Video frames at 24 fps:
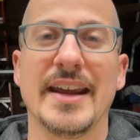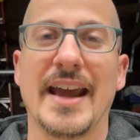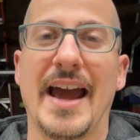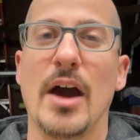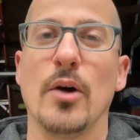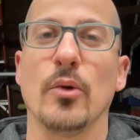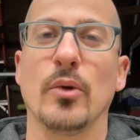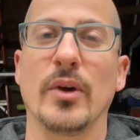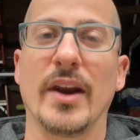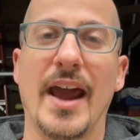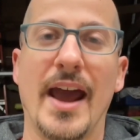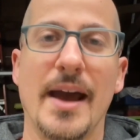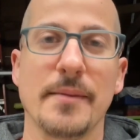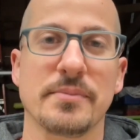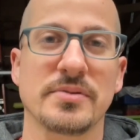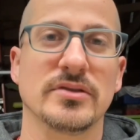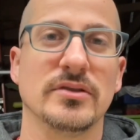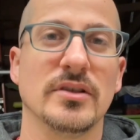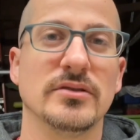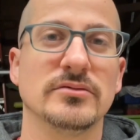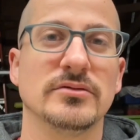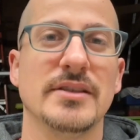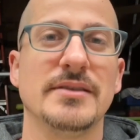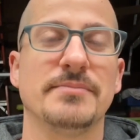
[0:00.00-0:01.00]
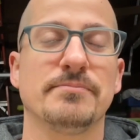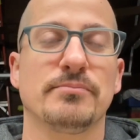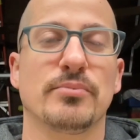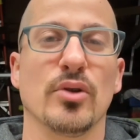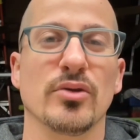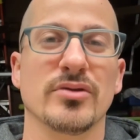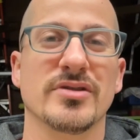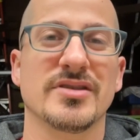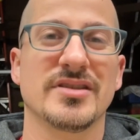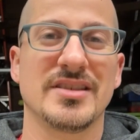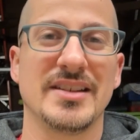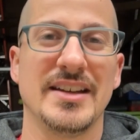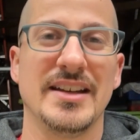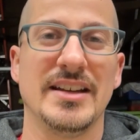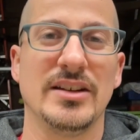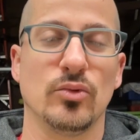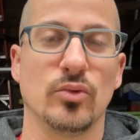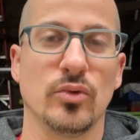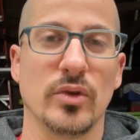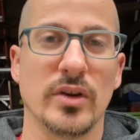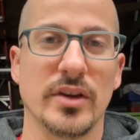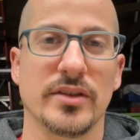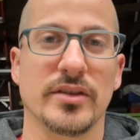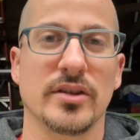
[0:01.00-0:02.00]
I would absolutely proceed
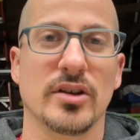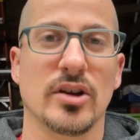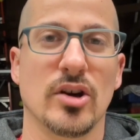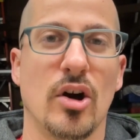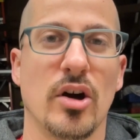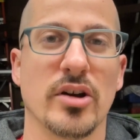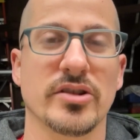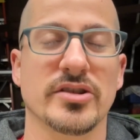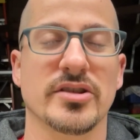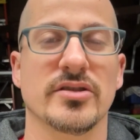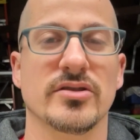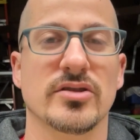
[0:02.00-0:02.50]
with caution.